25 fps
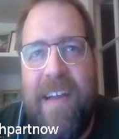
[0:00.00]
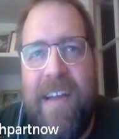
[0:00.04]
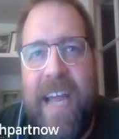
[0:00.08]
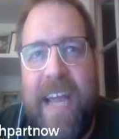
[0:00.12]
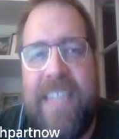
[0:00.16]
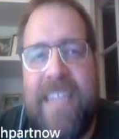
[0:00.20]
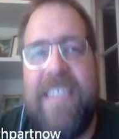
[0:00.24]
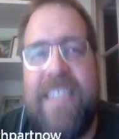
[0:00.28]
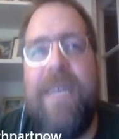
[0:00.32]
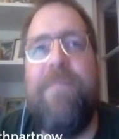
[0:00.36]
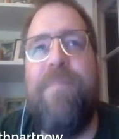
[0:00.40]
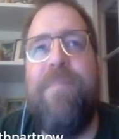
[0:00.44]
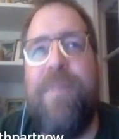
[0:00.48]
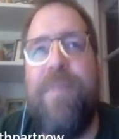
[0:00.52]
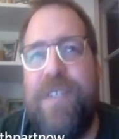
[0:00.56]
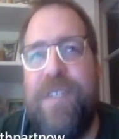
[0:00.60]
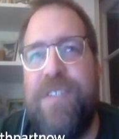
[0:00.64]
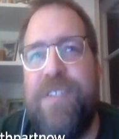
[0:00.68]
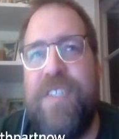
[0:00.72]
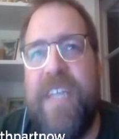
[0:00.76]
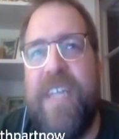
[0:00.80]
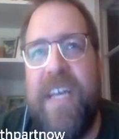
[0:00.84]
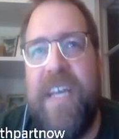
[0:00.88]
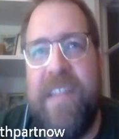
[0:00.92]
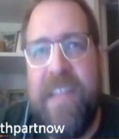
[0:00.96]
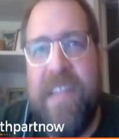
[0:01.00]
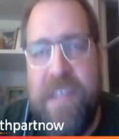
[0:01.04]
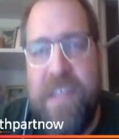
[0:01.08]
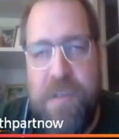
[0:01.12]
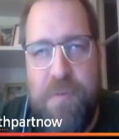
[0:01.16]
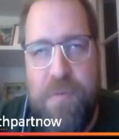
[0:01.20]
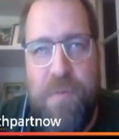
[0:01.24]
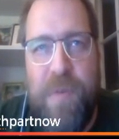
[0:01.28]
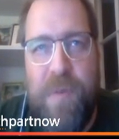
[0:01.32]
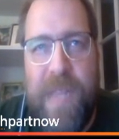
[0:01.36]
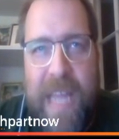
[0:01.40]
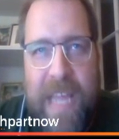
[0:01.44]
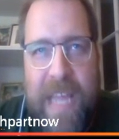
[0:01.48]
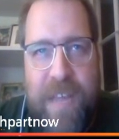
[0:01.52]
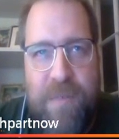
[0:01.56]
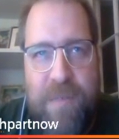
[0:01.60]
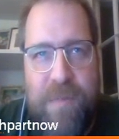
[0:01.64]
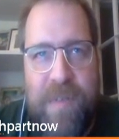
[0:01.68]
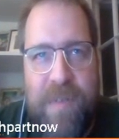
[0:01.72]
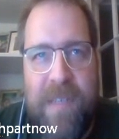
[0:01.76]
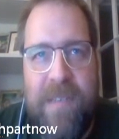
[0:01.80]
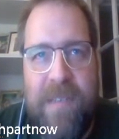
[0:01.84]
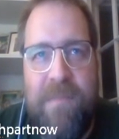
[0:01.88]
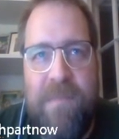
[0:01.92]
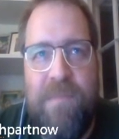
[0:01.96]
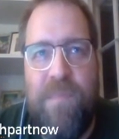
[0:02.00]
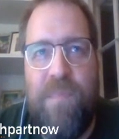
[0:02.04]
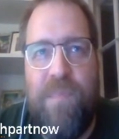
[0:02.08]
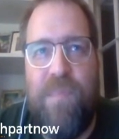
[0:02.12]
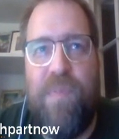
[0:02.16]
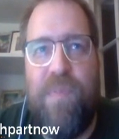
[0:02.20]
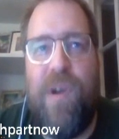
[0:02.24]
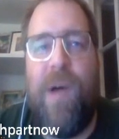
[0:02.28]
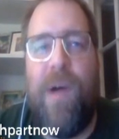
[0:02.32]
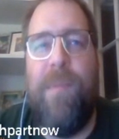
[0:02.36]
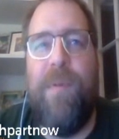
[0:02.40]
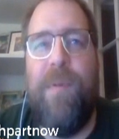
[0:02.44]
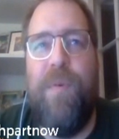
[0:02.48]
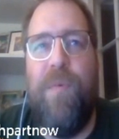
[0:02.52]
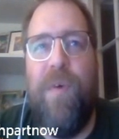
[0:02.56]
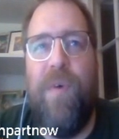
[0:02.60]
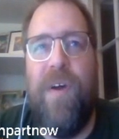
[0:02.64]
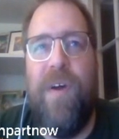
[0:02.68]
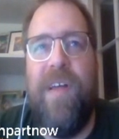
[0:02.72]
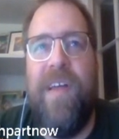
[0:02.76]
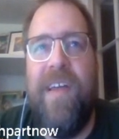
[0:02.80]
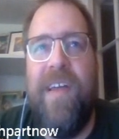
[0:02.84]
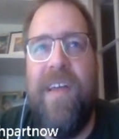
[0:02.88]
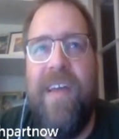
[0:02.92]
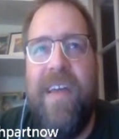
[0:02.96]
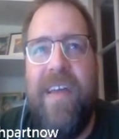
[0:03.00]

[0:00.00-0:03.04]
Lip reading: accept what you're saying, that you would probably want.